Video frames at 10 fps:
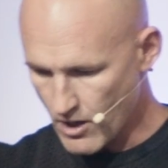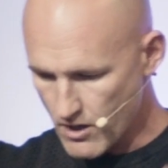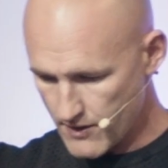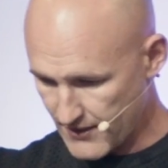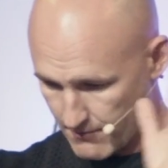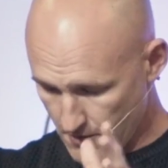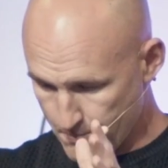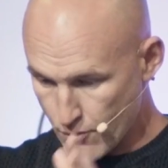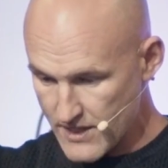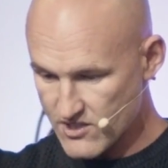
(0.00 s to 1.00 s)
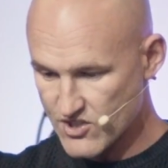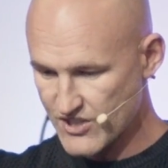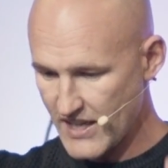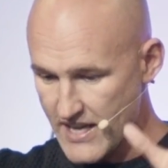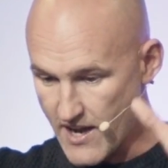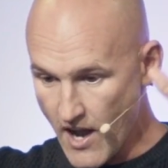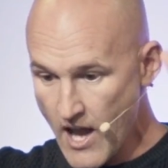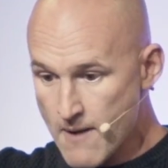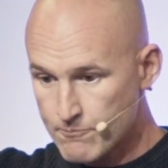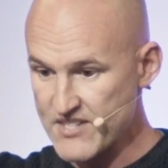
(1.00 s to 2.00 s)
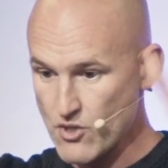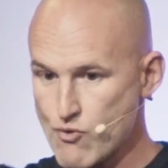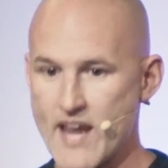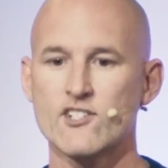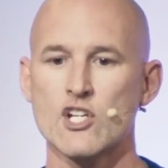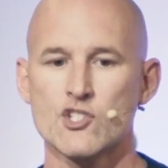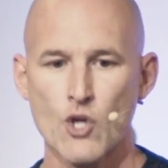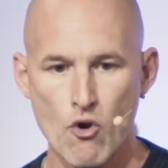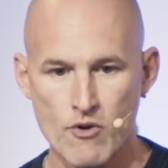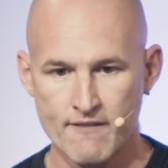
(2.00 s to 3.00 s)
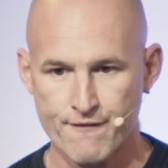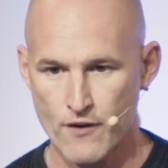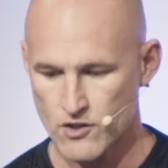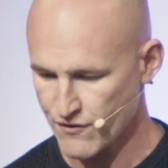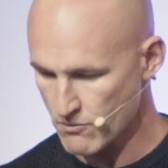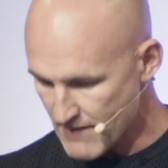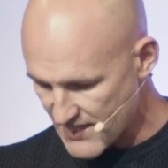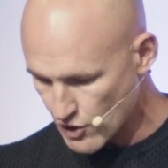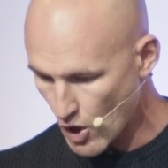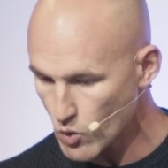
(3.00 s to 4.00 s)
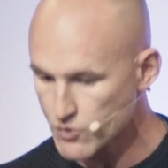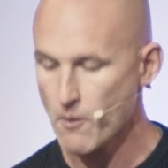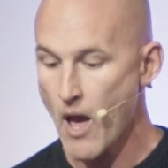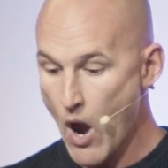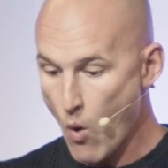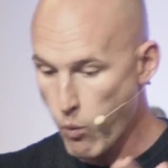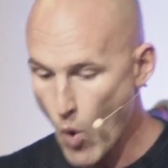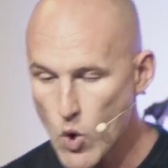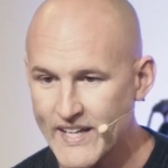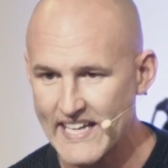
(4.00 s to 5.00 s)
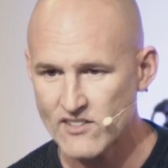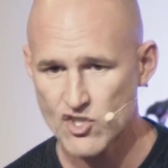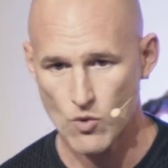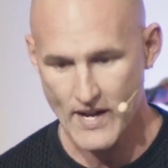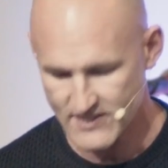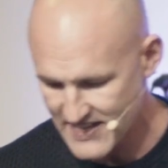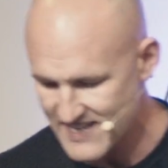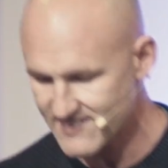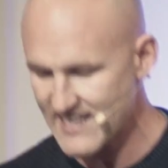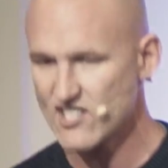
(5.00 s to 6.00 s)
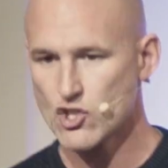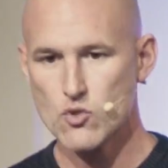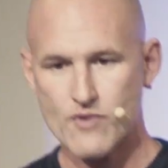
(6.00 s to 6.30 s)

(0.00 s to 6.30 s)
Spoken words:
the priests here, there's a raging torrent in front of them. They're told to walk into it, and as they do